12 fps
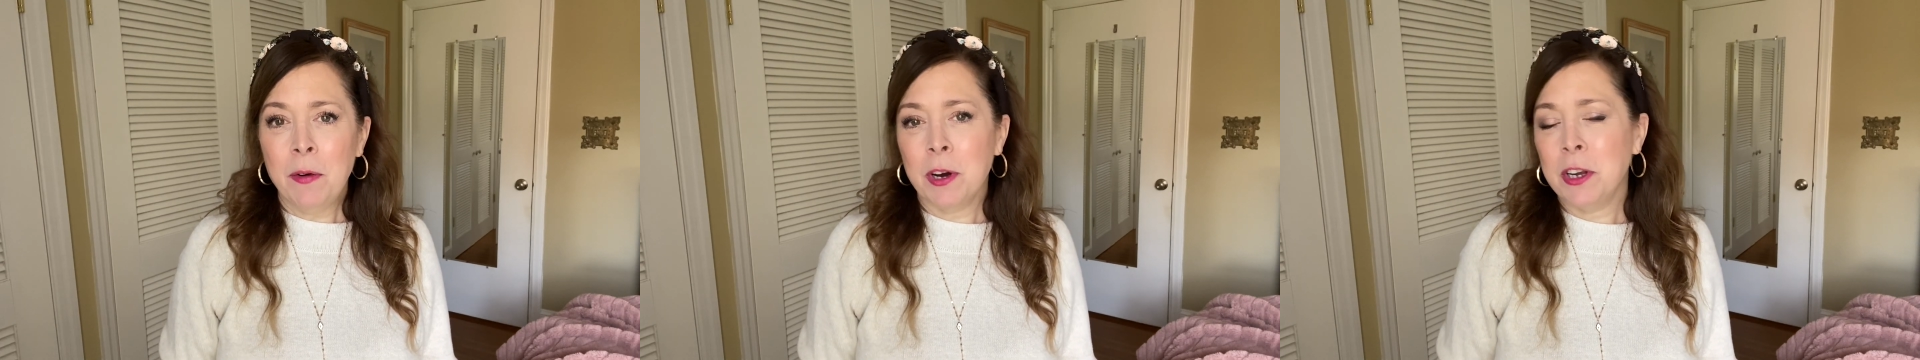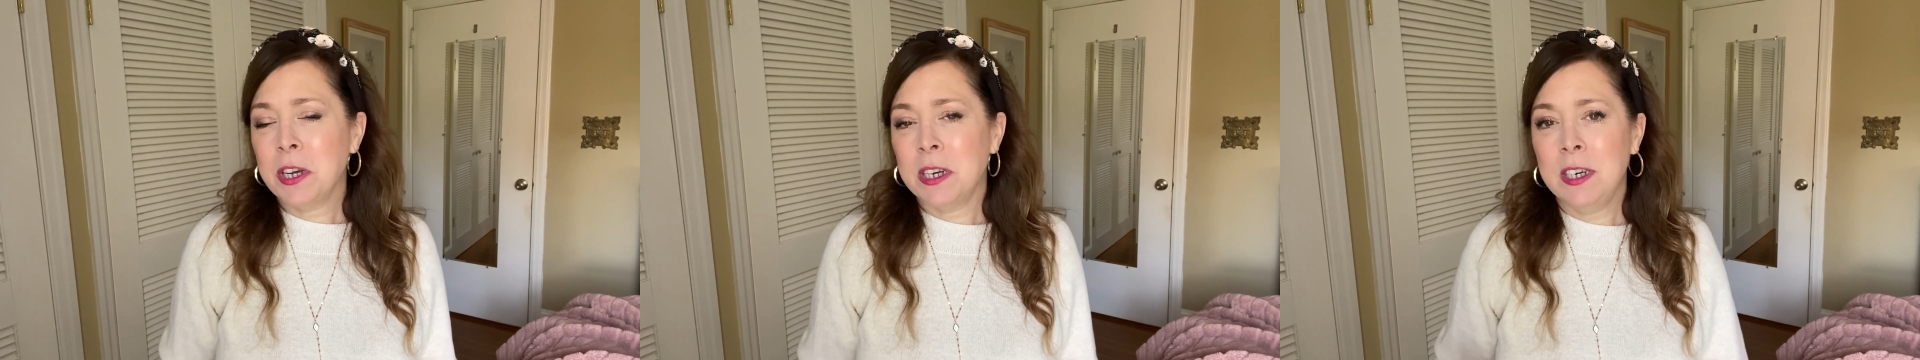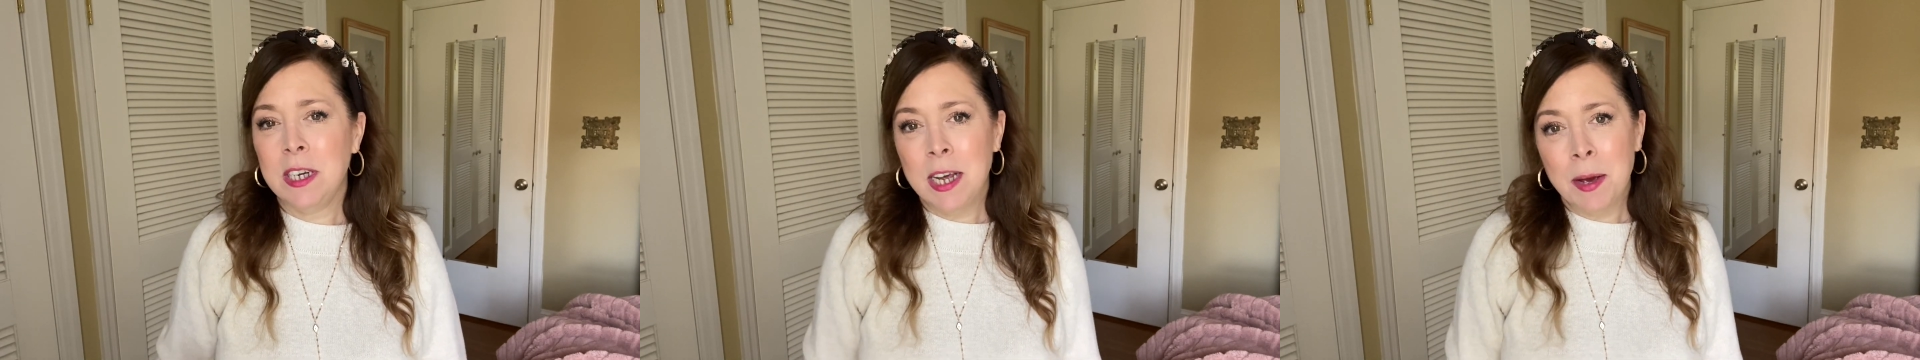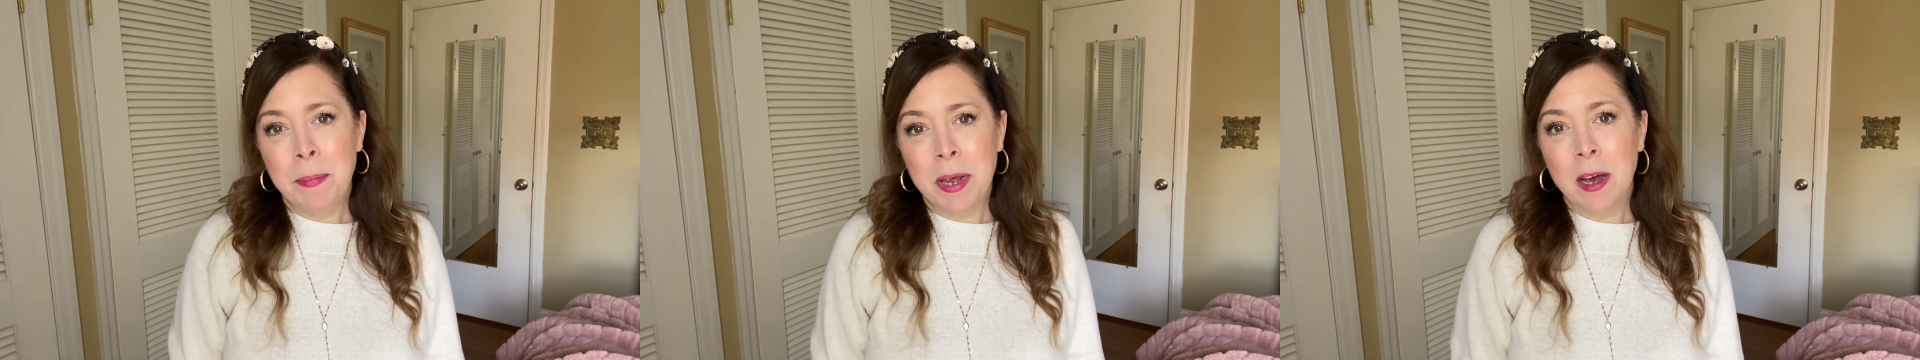or you can
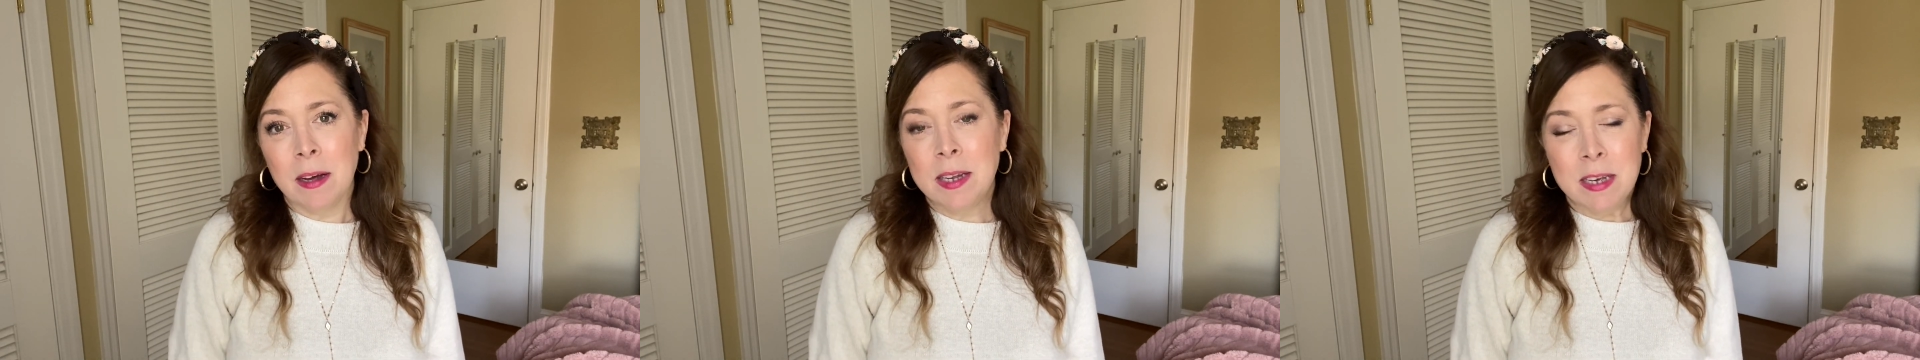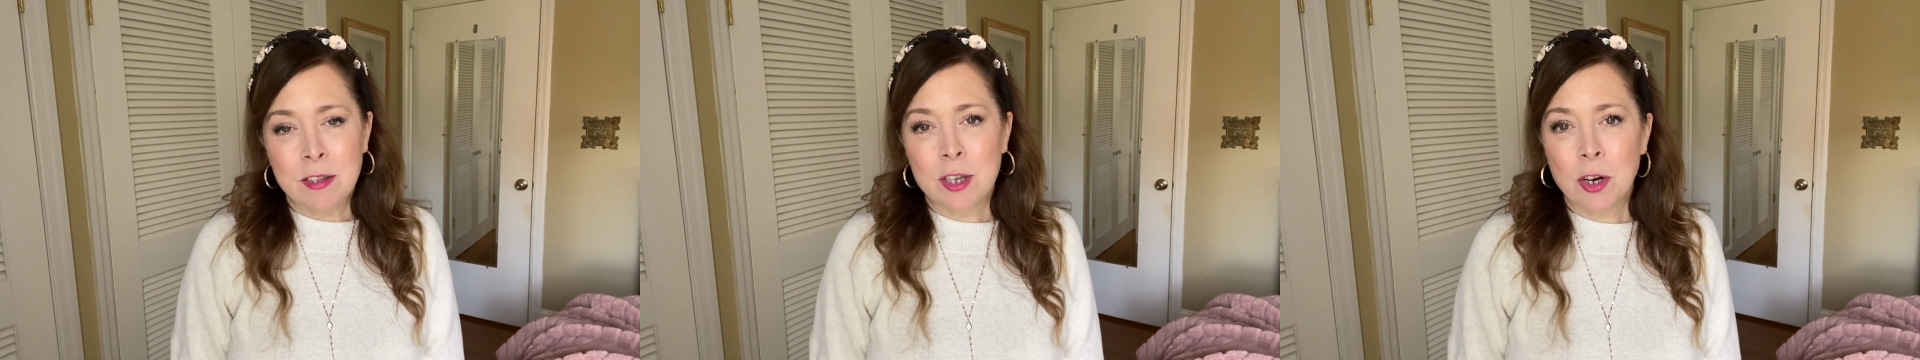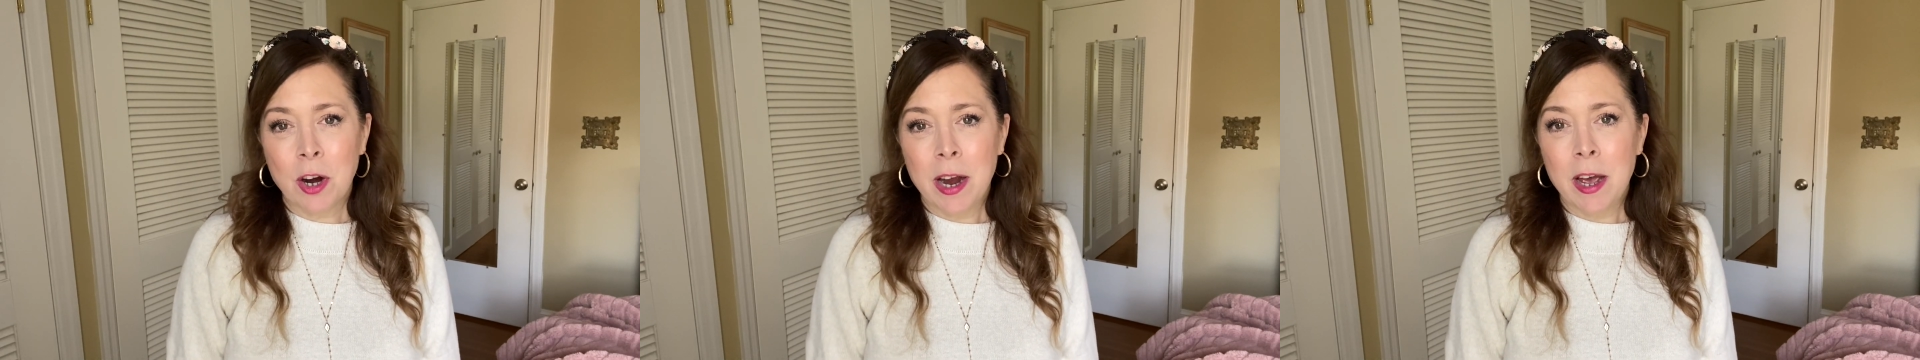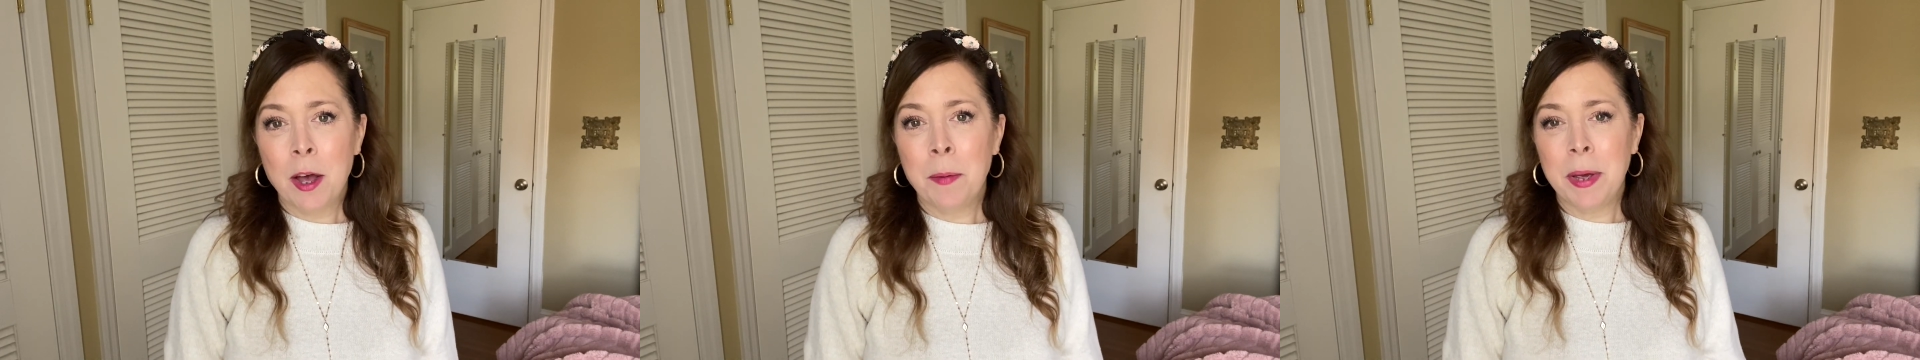DM me on
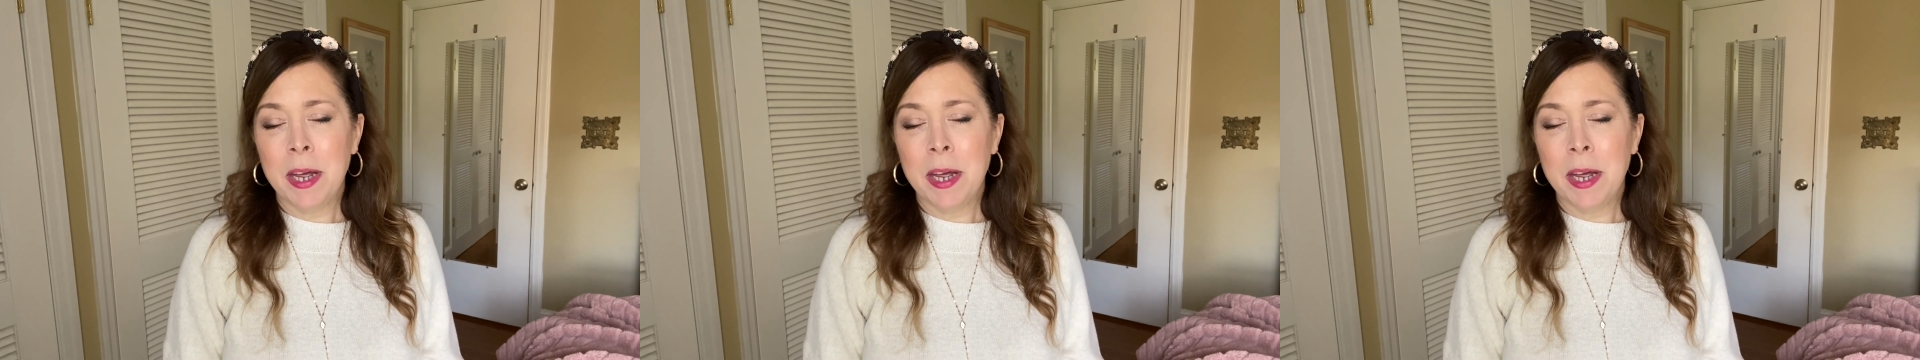Instagram.